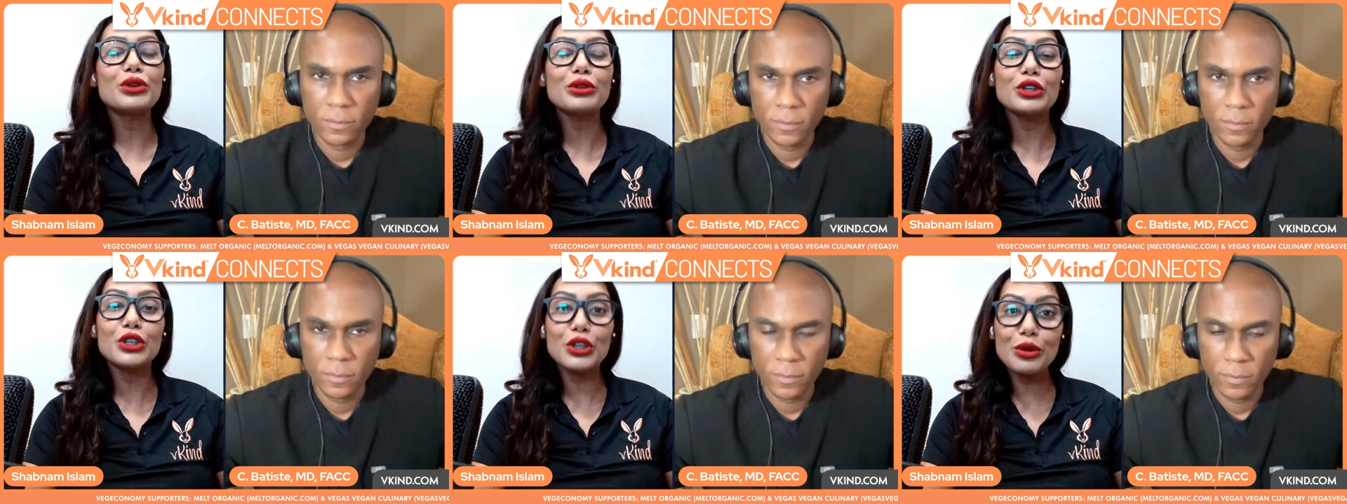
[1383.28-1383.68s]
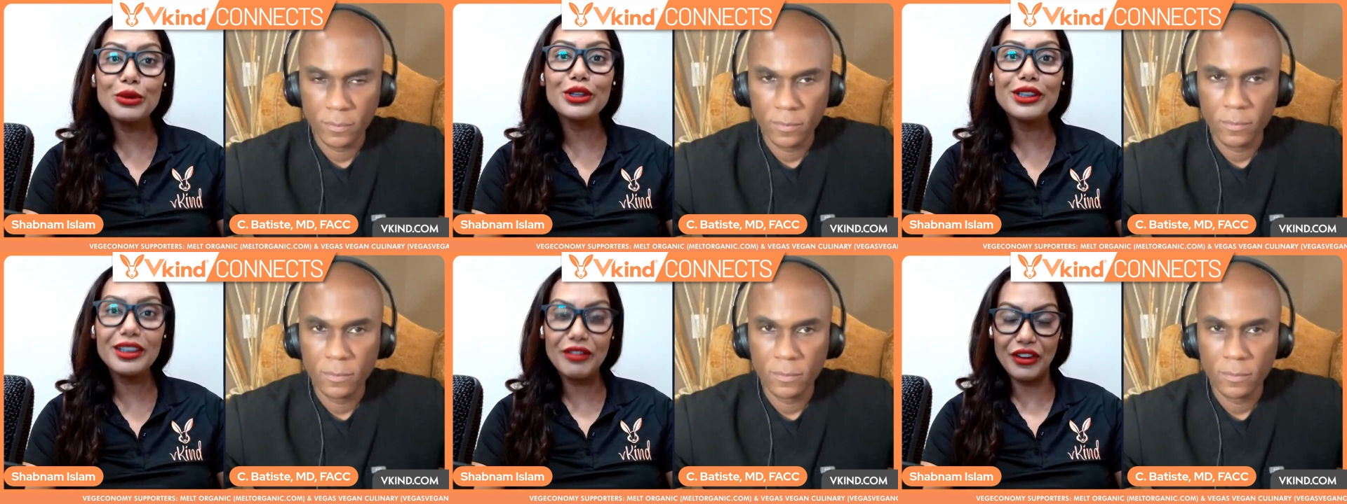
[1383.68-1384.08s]

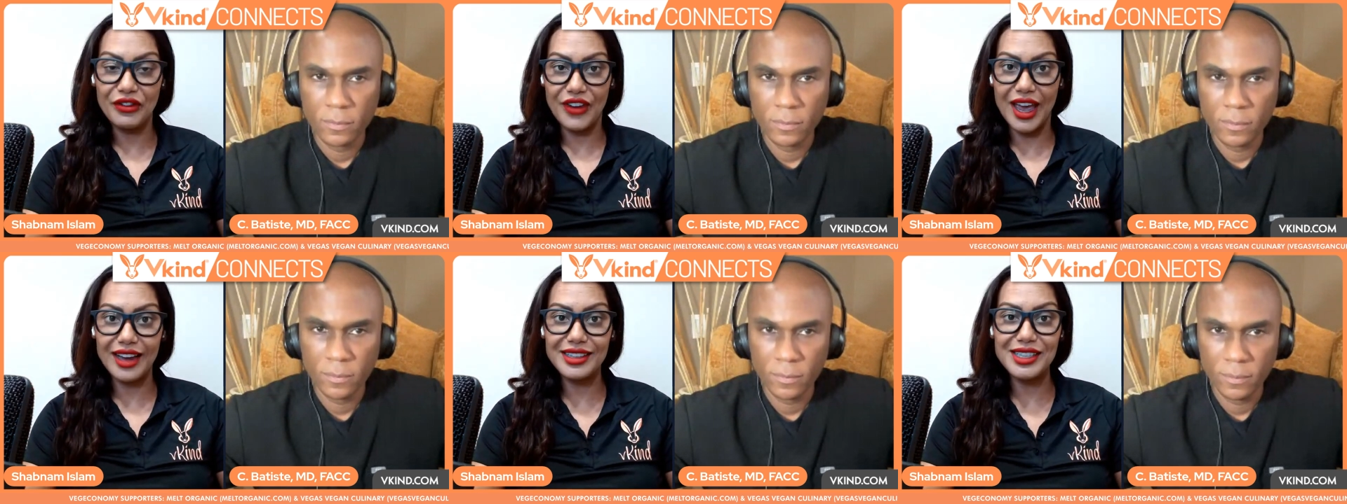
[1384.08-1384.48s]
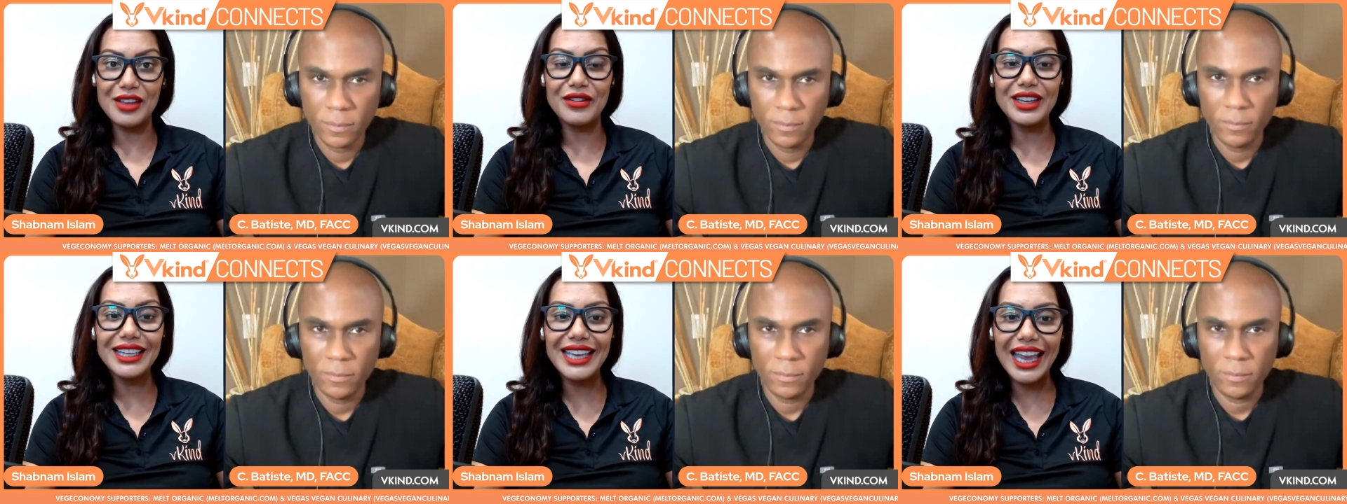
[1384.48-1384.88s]
Speaker 1: cumulative effects of
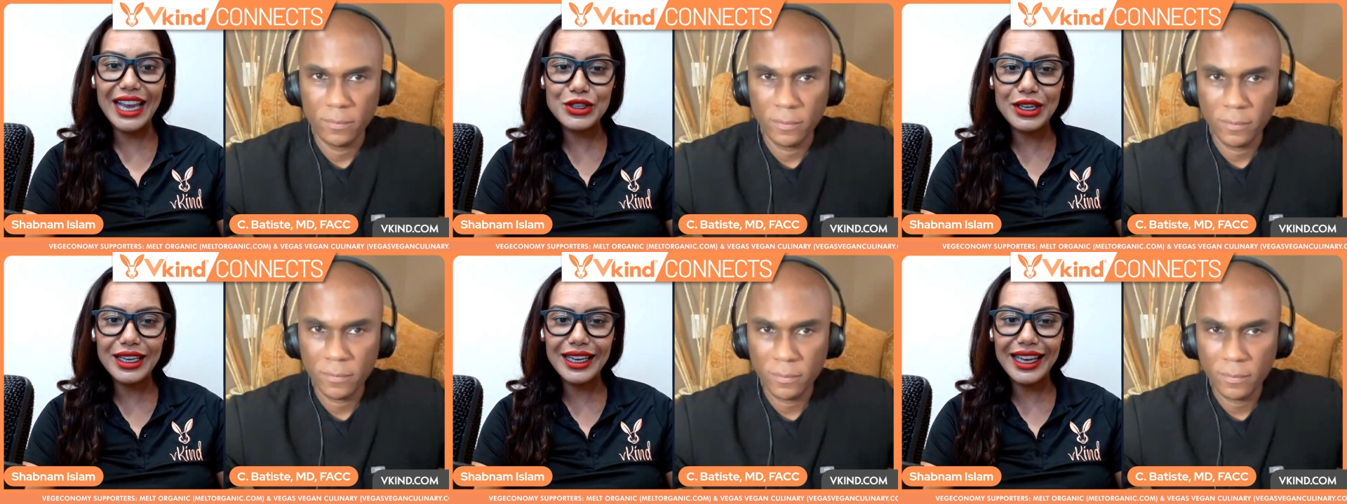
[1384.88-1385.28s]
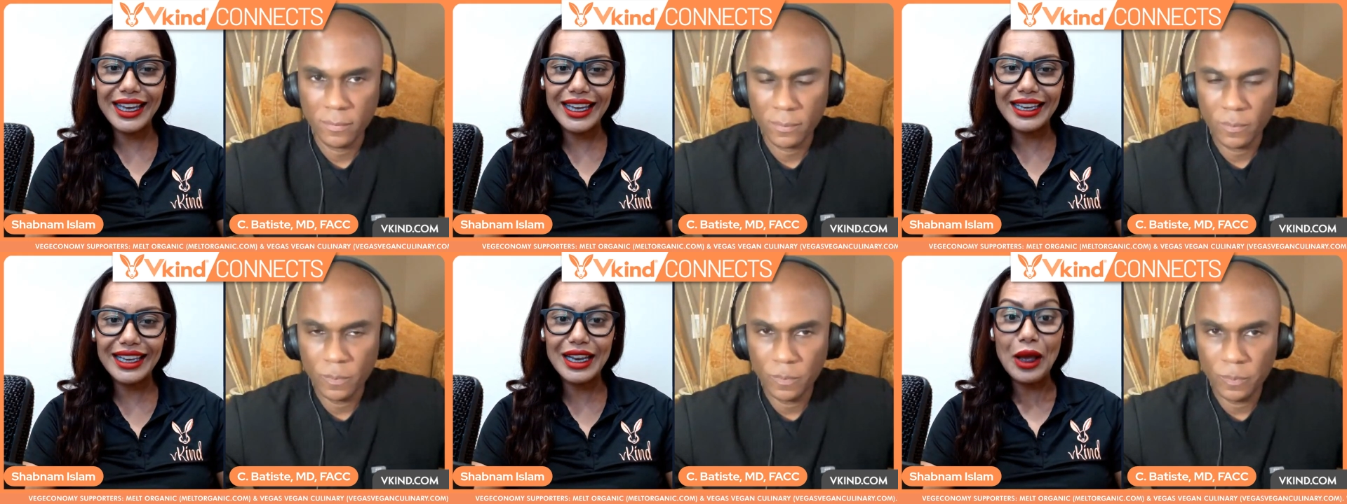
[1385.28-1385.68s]
engaging
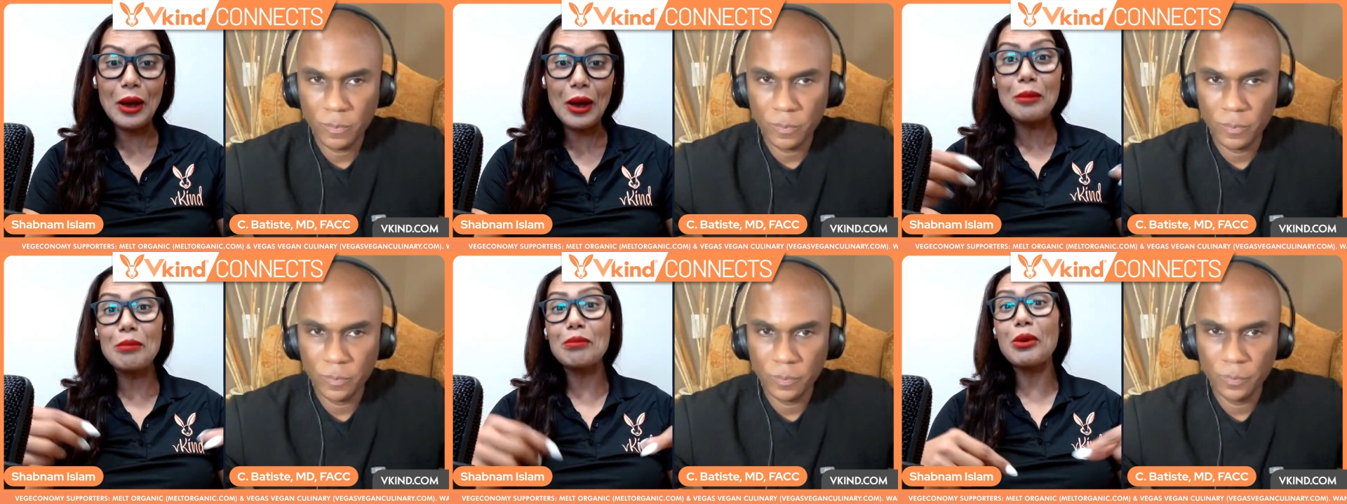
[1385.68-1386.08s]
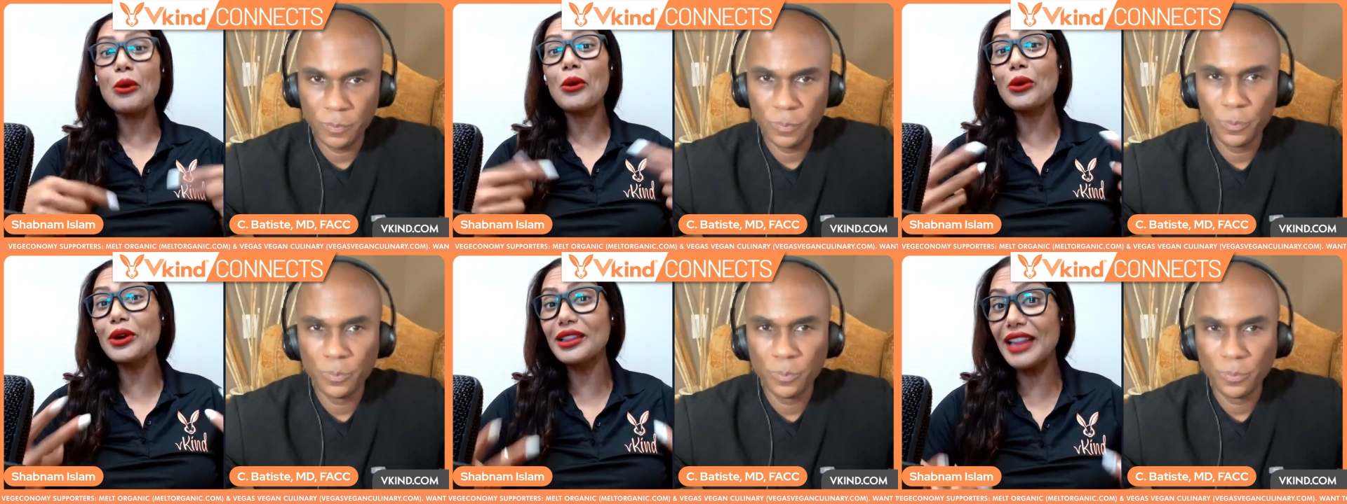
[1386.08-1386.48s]
in
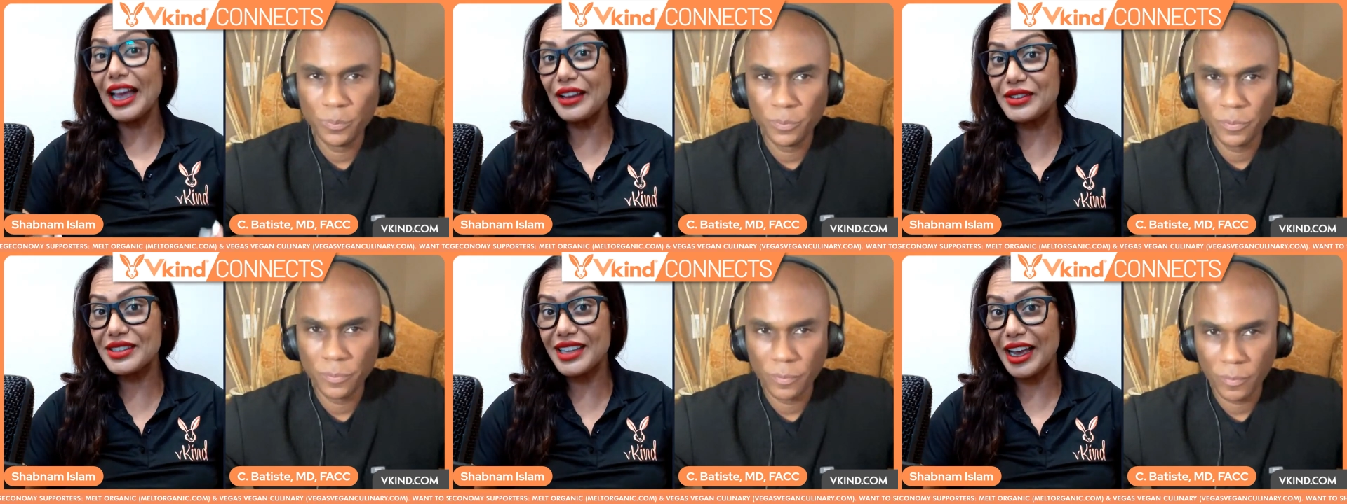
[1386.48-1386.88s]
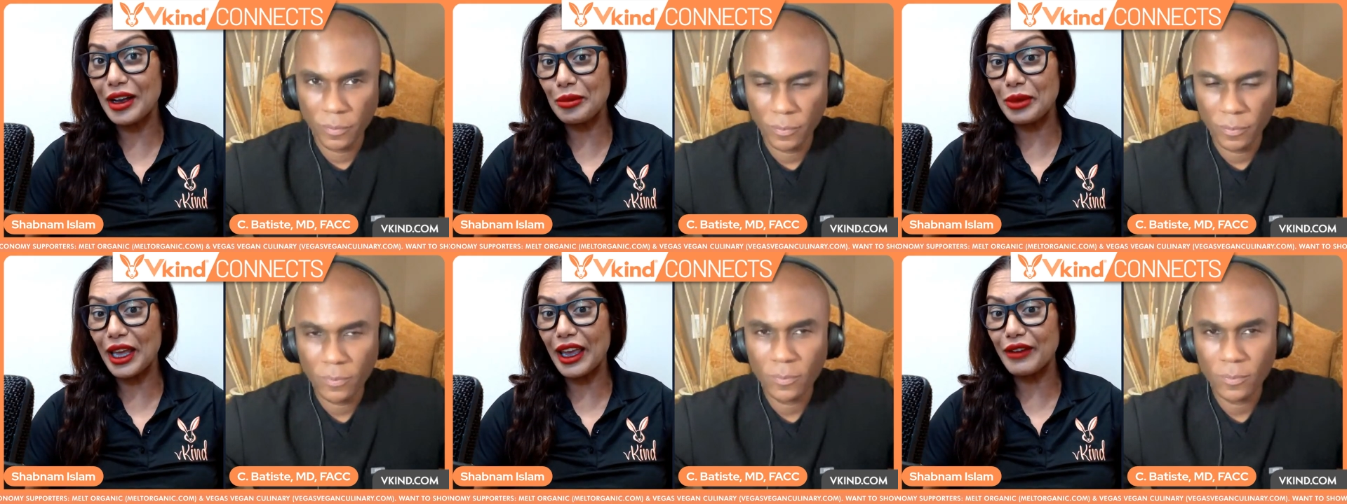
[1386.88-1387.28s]
poor lifestyle
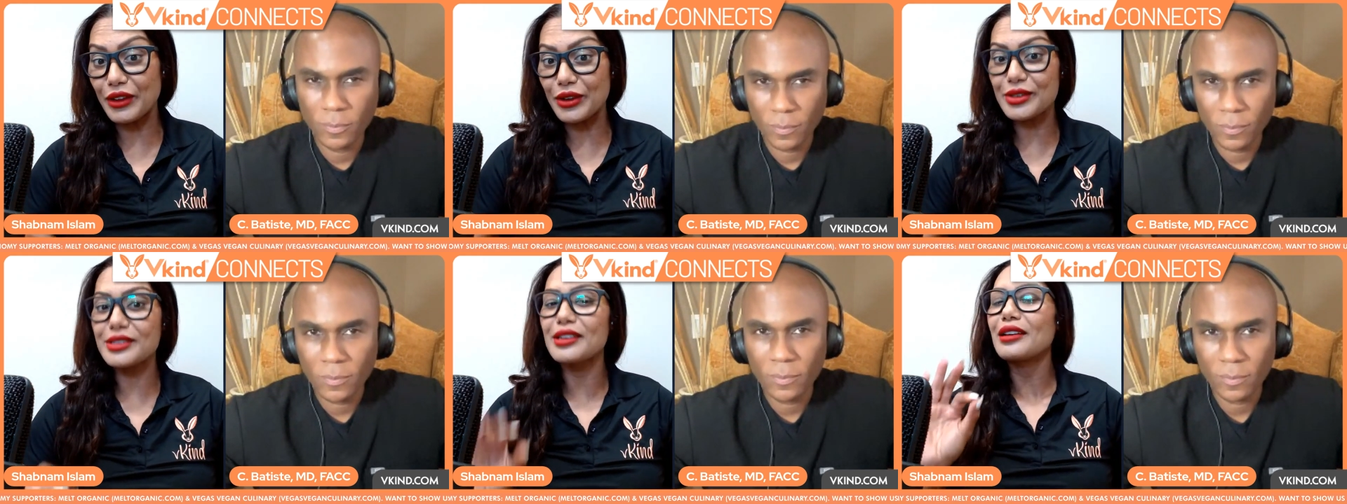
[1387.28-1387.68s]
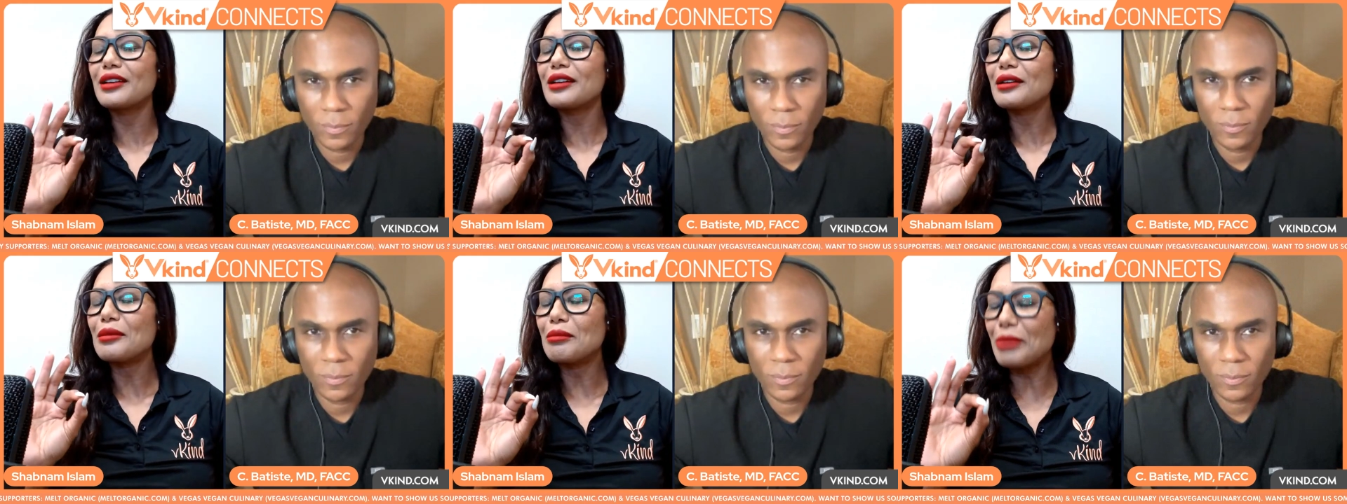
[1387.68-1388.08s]
behaviors,
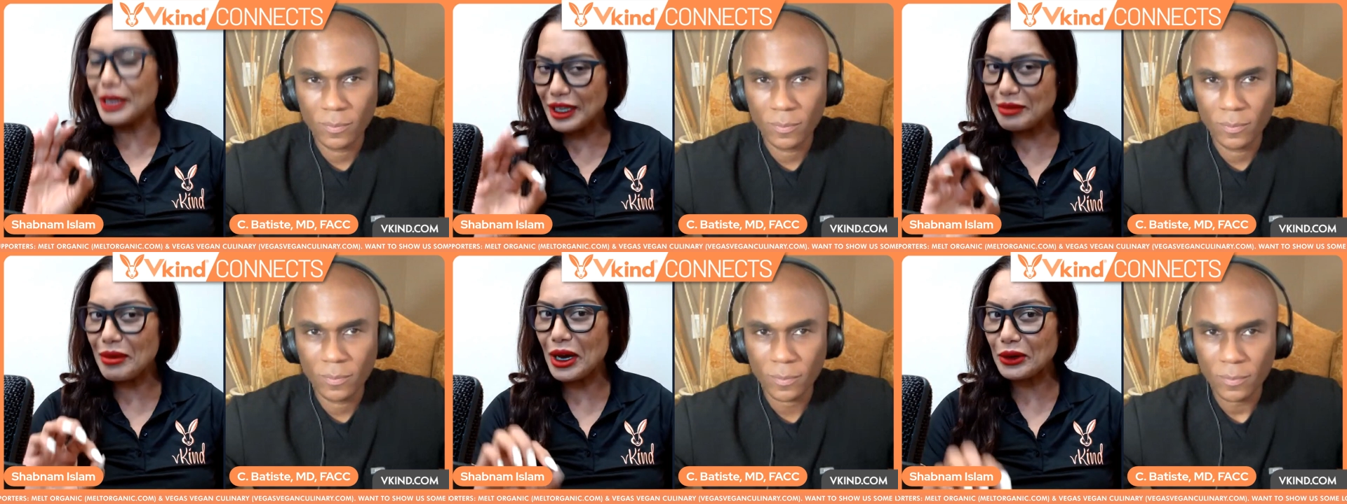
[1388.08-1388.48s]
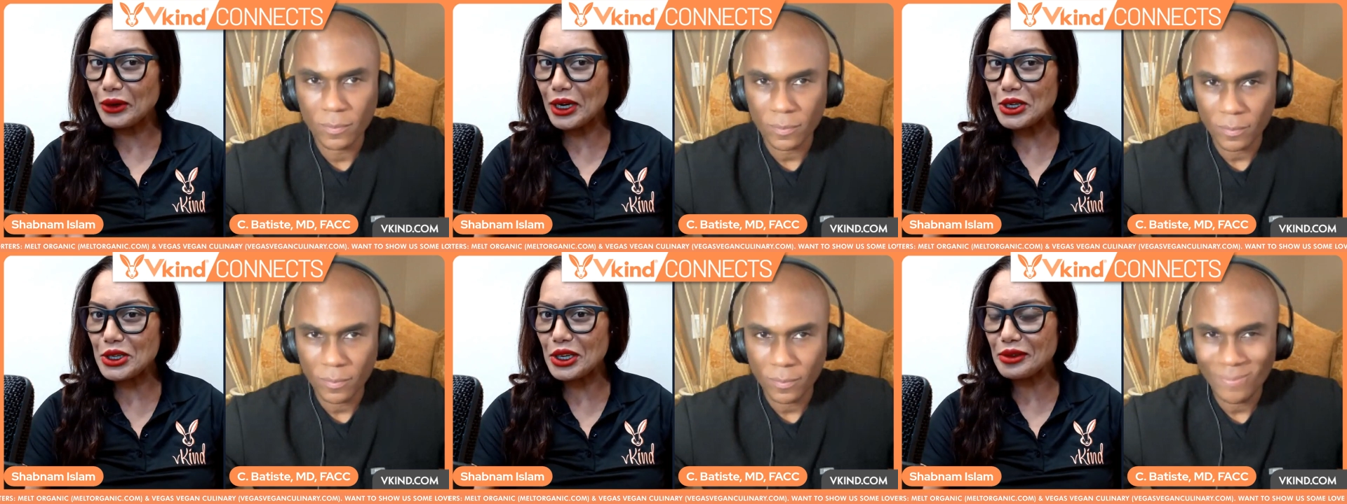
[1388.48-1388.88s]
but in
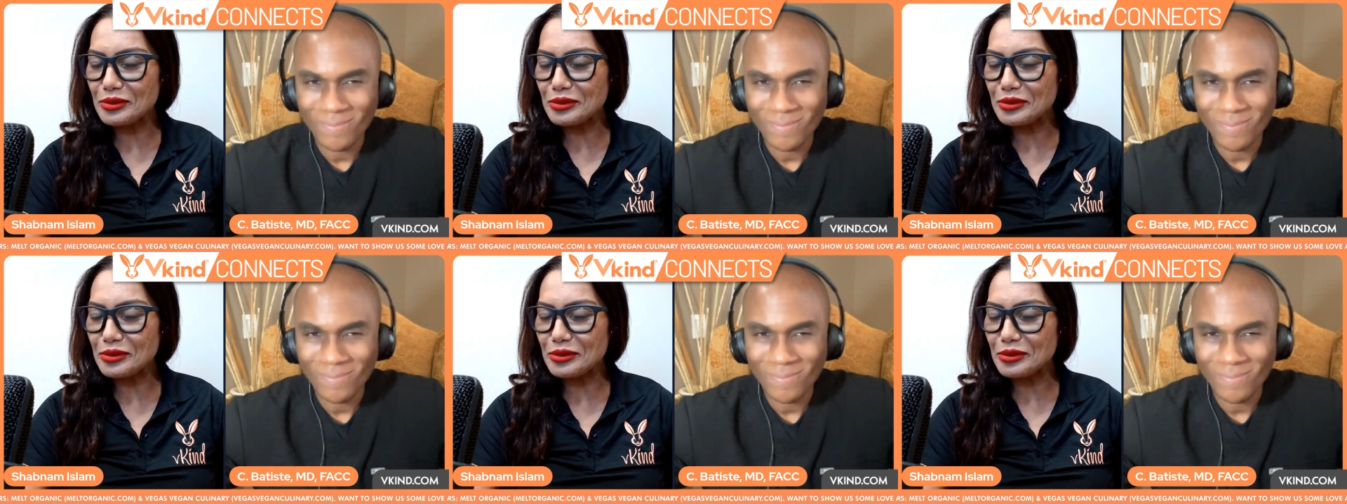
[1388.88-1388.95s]
moderation?